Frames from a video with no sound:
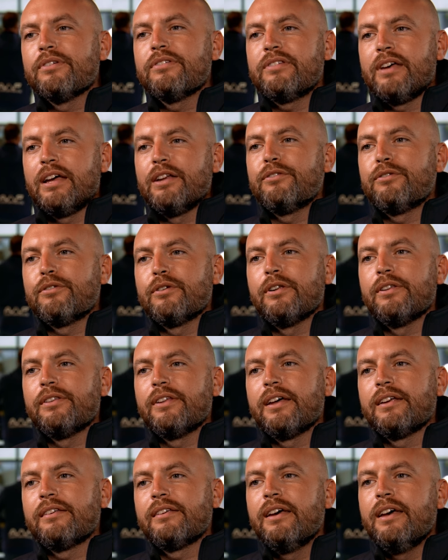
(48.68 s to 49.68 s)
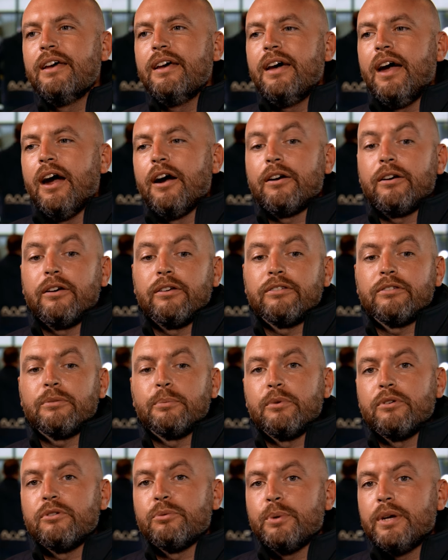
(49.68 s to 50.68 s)
central that our
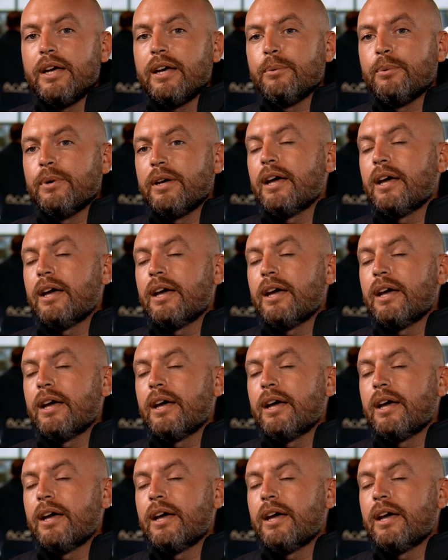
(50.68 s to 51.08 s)
customers we get we